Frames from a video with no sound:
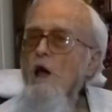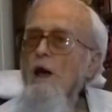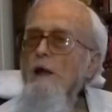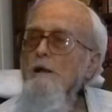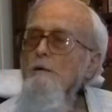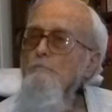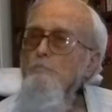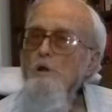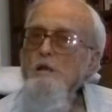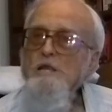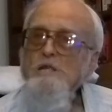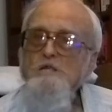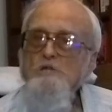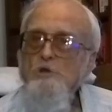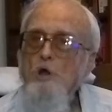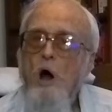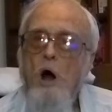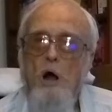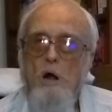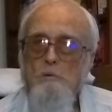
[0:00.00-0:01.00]
of like a
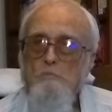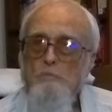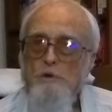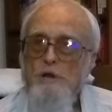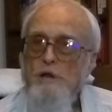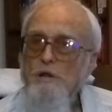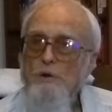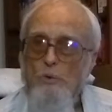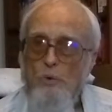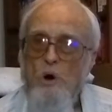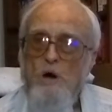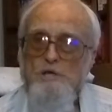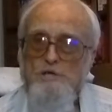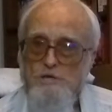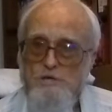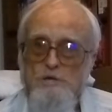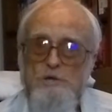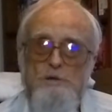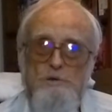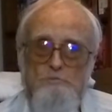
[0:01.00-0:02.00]
police dog, but it
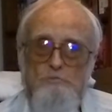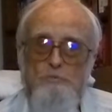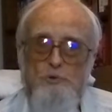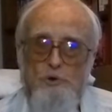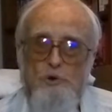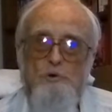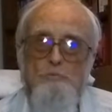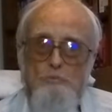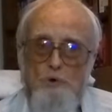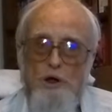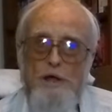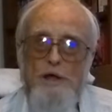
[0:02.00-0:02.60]
wasn't pure.